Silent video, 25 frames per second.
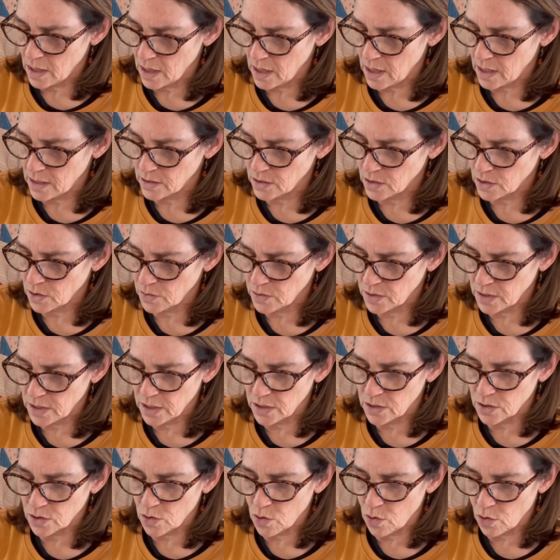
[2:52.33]
sow
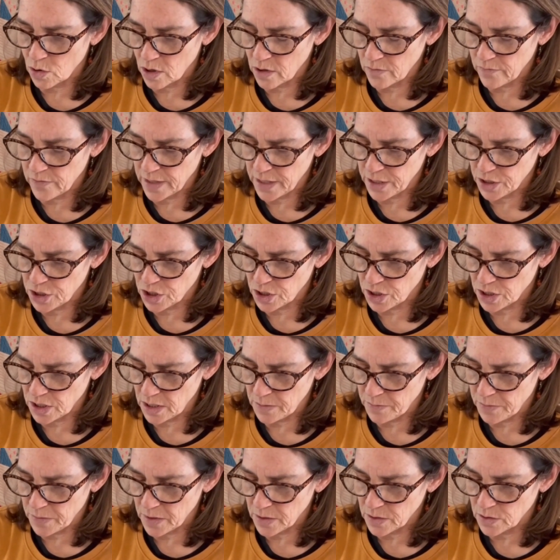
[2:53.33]
seeds 1/4 of an inch
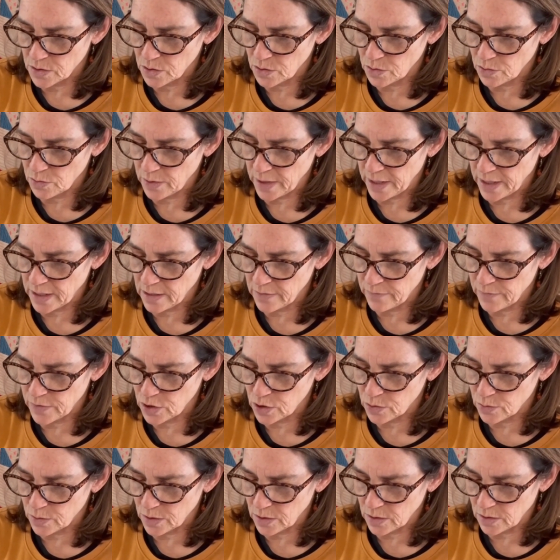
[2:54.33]
deep to
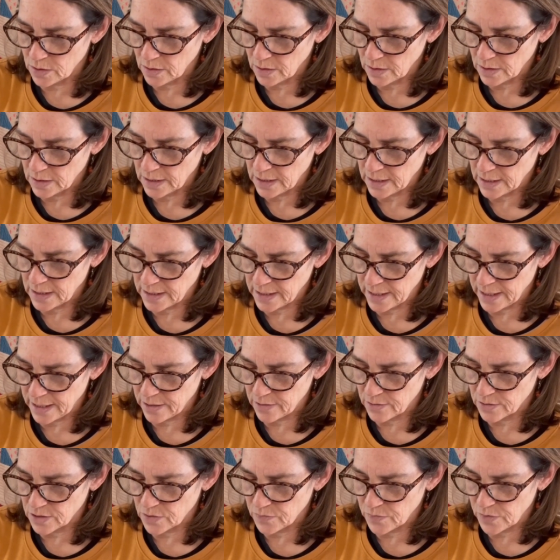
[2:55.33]
individual
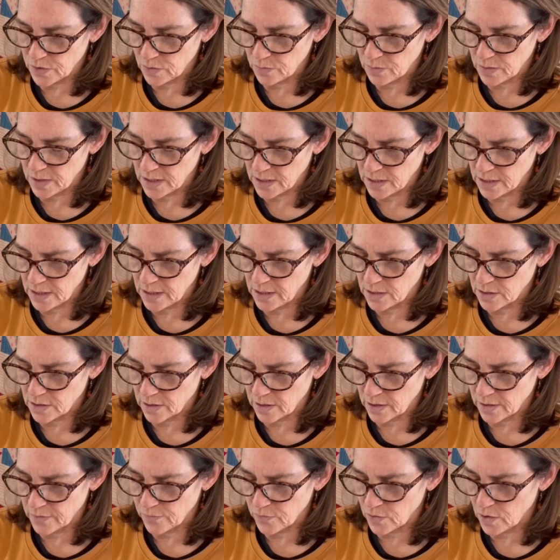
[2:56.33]
containers filled with seed
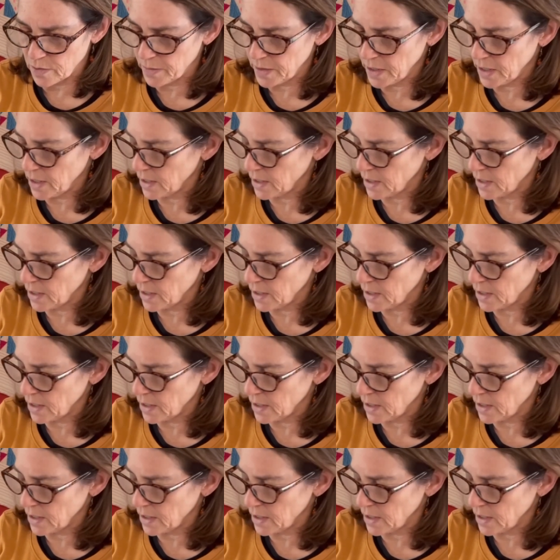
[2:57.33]
starting formula.